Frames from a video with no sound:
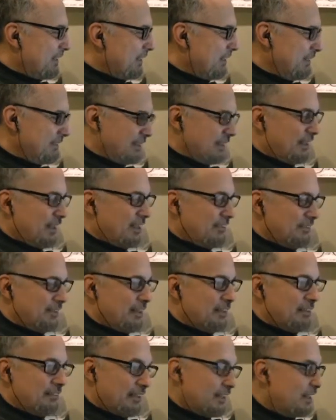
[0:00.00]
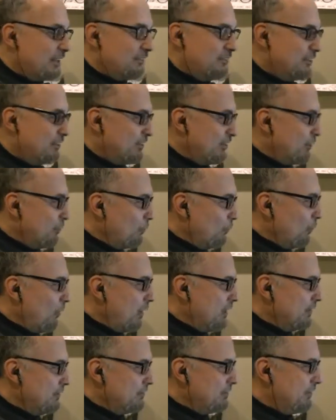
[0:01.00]
that's a lot of kids, and that's just at
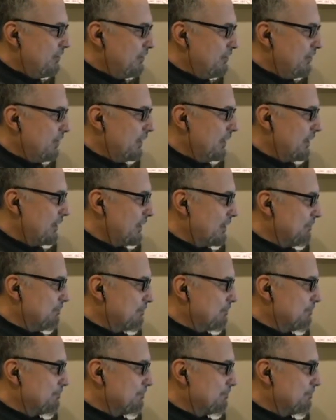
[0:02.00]
one facility.